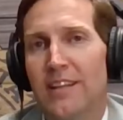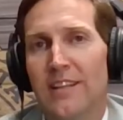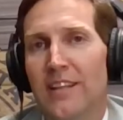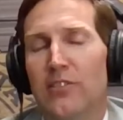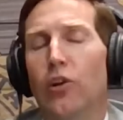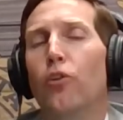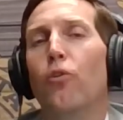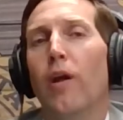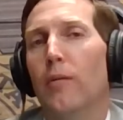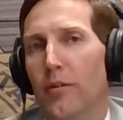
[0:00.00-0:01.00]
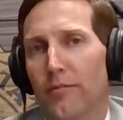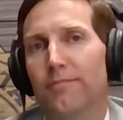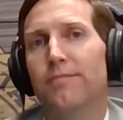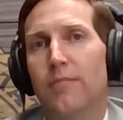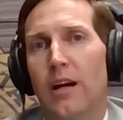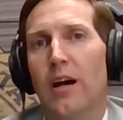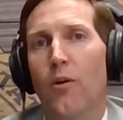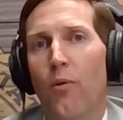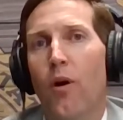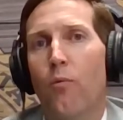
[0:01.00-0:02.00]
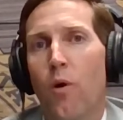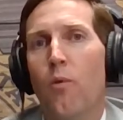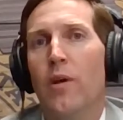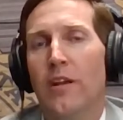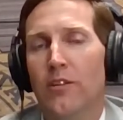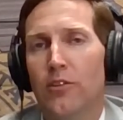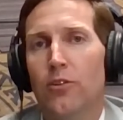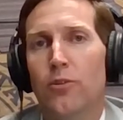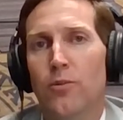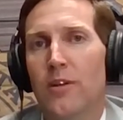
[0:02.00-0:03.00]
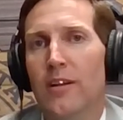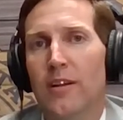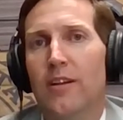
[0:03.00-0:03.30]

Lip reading: it's incredible what we can do